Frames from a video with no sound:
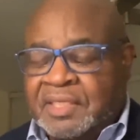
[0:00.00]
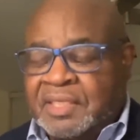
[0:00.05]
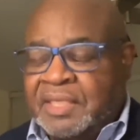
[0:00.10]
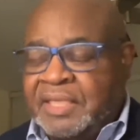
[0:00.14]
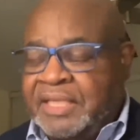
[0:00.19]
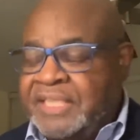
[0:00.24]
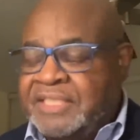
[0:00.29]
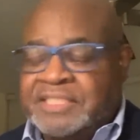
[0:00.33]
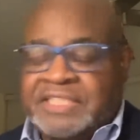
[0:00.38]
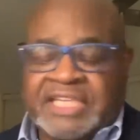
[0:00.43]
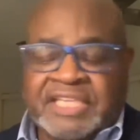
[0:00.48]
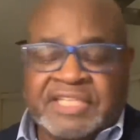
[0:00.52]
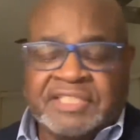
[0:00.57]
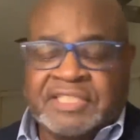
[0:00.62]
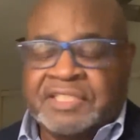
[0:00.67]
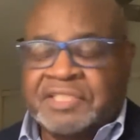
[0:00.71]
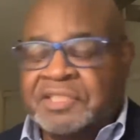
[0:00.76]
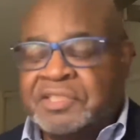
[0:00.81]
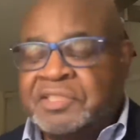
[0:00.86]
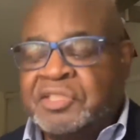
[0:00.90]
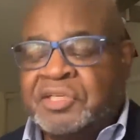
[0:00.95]
It's easy
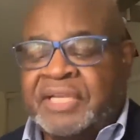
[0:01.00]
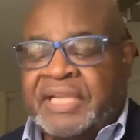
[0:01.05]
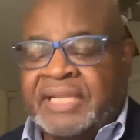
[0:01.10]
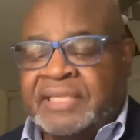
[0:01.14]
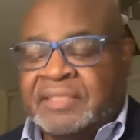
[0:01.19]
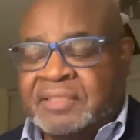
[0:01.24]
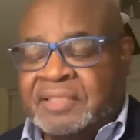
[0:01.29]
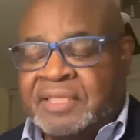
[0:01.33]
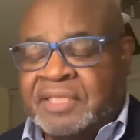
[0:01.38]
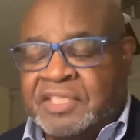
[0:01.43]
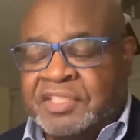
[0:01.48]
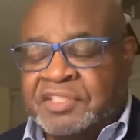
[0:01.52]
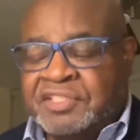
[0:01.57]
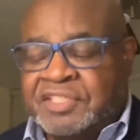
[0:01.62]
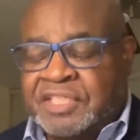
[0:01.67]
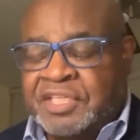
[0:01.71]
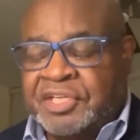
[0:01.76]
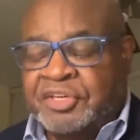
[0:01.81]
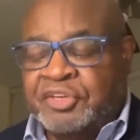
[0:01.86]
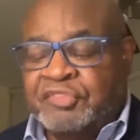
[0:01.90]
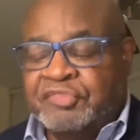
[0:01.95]
to look at this,
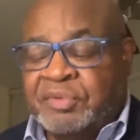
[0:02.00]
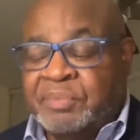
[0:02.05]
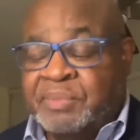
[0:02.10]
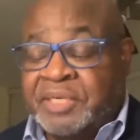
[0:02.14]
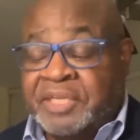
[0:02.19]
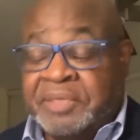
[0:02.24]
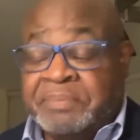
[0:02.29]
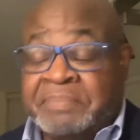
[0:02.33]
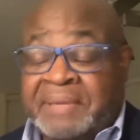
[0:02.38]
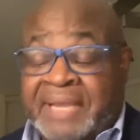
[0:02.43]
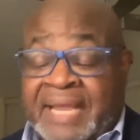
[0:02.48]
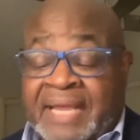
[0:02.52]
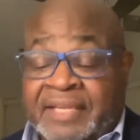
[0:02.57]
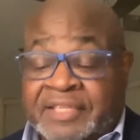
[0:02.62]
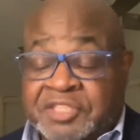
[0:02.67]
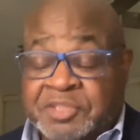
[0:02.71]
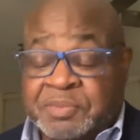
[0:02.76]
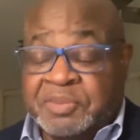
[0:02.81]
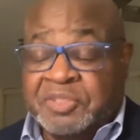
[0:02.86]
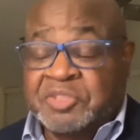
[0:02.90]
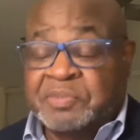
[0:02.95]
you know, from an
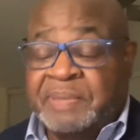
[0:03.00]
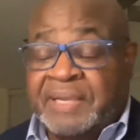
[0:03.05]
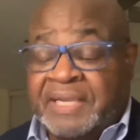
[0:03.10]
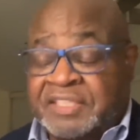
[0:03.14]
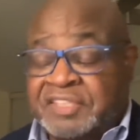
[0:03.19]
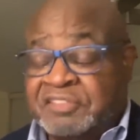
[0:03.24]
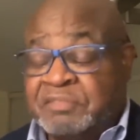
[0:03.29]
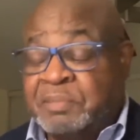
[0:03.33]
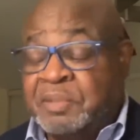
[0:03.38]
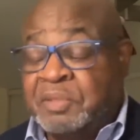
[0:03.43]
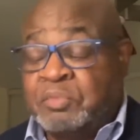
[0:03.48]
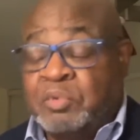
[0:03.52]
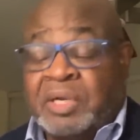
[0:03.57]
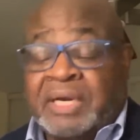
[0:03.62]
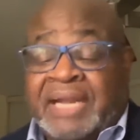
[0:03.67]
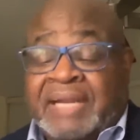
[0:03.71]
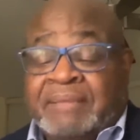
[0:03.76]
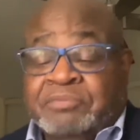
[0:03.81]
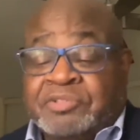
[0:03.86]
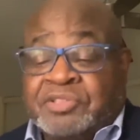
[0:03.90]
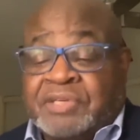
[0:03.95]
unbalanced perspective. But what
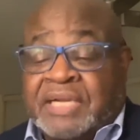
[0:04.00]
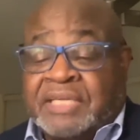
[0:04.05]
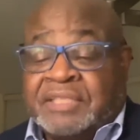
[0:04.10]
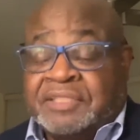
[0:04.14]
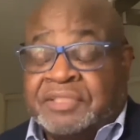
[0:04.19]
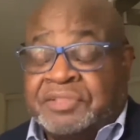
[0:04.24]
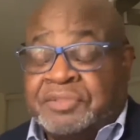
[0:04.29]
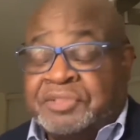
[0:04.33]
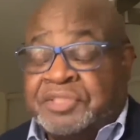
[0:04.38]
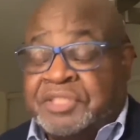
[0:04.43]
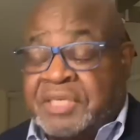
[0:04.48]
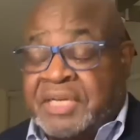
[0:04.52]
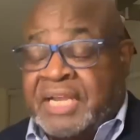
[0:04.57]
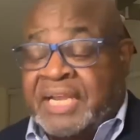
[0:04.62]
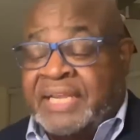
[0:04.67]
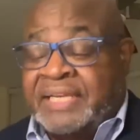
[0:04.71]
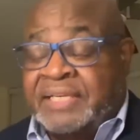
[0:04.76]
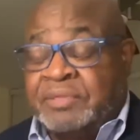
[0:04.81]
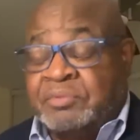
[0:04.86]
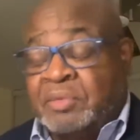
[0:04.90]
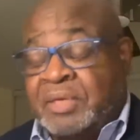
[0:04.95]
I'm trying to do
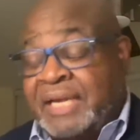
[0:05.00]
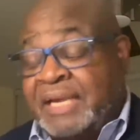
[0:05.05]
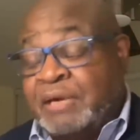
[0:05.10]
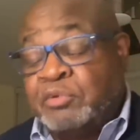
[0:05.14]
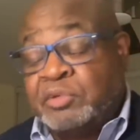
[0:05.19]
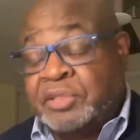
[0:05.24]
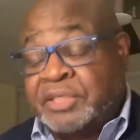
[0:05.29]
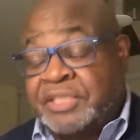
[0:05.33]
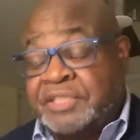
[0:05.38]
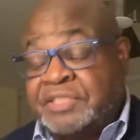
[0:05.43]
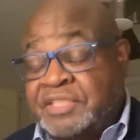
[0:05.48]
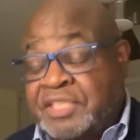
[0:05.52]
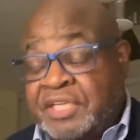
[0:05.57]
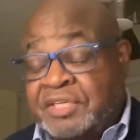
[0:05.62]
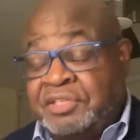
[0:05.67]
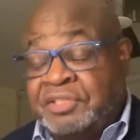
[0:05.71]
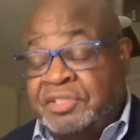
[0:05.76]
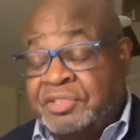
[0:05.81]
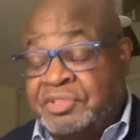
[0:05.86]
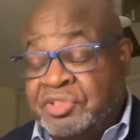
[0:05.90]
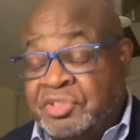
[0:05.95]
tonight, and what I will
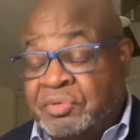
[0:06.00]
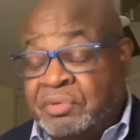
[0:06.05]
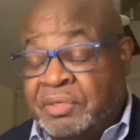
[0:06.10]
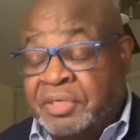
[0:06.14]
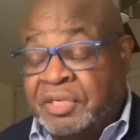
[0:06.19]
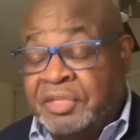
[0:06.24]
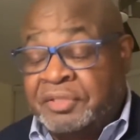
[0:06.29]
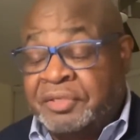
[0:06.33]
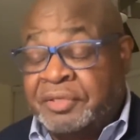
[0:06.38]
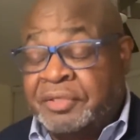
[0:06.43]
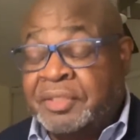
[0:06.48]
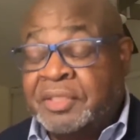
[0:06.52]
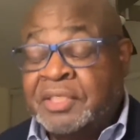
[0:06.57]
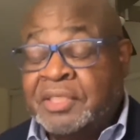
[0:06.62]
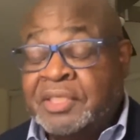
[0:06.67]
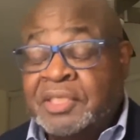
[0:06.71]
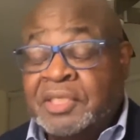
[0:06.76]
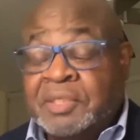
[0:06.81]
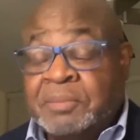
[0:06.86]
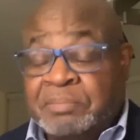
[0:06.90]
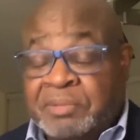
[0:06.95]
continue to do on other
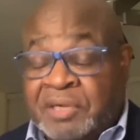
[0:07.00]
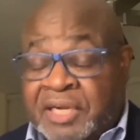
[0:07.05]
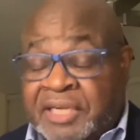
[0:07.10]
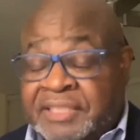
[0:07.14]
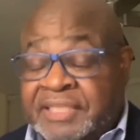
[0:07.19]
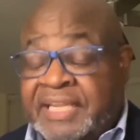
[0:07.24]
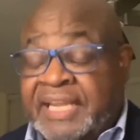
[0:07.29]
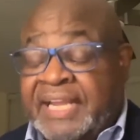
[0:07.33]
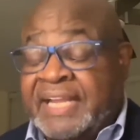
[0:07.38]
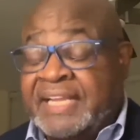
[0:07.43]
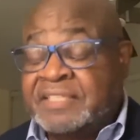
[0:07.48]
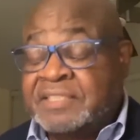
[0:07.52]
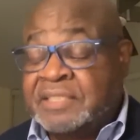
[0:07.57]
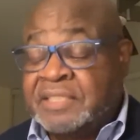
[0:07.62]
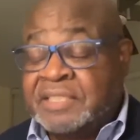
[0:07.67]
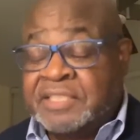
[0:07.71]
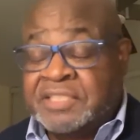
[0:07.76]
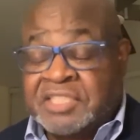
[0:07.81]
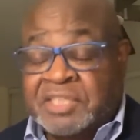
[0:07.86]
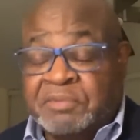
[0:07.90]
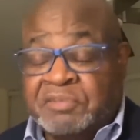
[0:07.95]
broadcasts
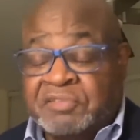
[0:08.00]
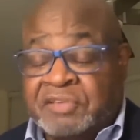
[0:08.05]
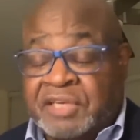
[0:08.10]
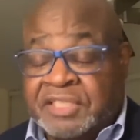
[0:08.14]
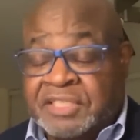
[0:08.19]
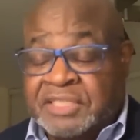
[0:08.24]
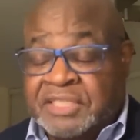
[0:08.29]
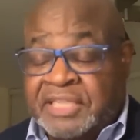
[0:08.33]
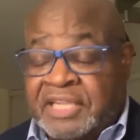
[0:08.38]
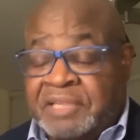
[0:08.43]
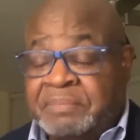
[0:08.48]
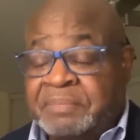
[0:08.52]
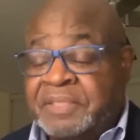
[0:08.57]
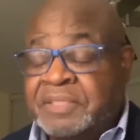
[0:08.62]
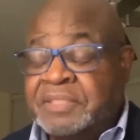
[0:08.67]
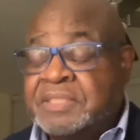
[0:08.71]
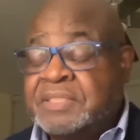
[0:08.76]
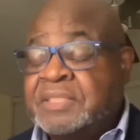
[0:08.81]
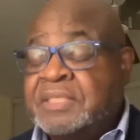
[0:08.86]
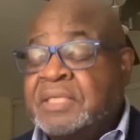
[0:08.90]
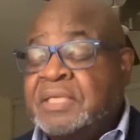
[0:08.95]
and in some of our
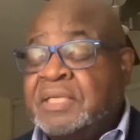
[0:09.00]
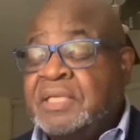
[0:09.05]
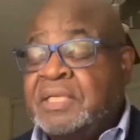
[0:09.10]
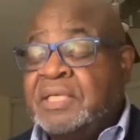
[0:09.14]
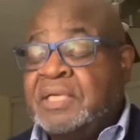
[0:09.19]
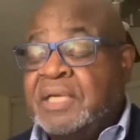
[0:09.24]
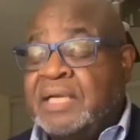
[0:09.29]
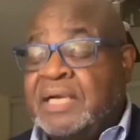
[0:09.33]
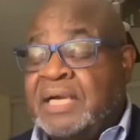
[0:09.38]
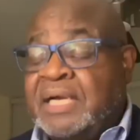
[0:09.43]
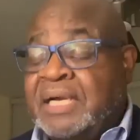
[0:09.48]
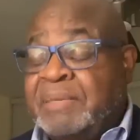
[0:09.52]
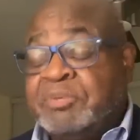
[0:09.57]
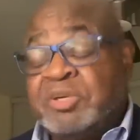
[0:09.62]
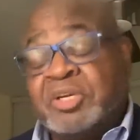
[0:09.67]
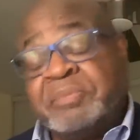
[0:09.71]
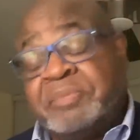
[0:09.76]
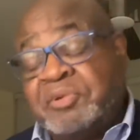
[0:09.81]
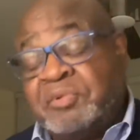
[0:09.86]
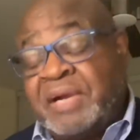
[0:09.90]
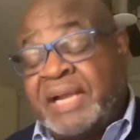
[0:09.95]
statements, I'm
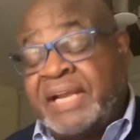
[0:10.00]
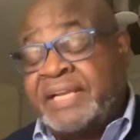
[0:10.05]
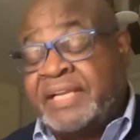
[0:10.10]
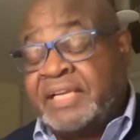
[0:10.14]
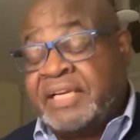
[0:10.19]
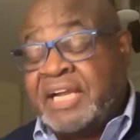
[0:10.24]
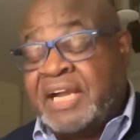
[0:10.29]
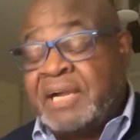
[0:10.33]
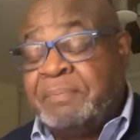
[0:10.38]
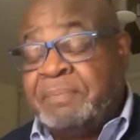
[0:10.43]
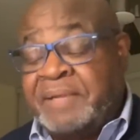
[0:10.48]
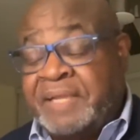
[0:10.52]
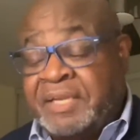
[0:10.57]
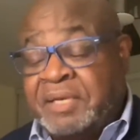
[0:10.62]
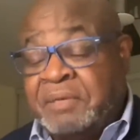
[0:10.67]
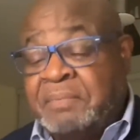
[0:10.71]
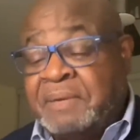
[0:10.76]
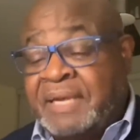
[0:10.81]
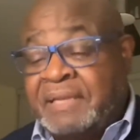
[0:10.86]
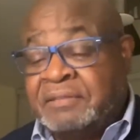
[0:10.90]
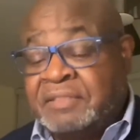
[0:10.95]
going to be writing an op-ed
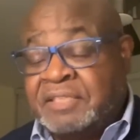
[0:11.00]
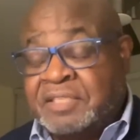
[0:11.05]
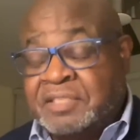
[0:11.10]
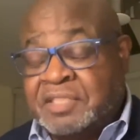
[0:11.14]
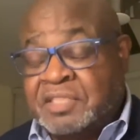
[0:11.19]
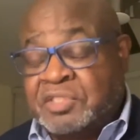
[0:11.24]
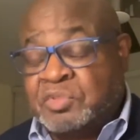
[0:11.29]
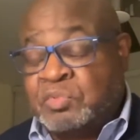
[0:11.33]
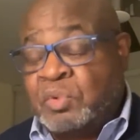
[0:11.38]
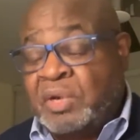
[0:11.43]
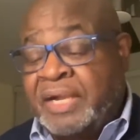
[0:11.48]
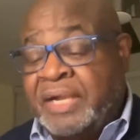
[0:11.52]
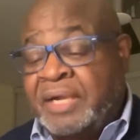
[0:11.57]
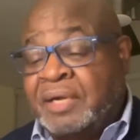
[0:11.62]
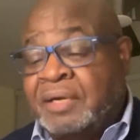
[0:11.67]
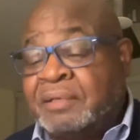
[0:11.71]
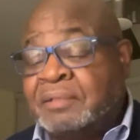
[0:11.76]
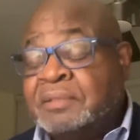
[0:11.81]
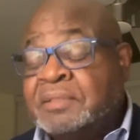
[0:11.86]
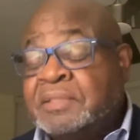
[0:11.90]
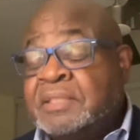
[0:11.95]
about this as
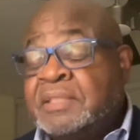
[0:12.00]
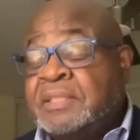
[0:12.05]
well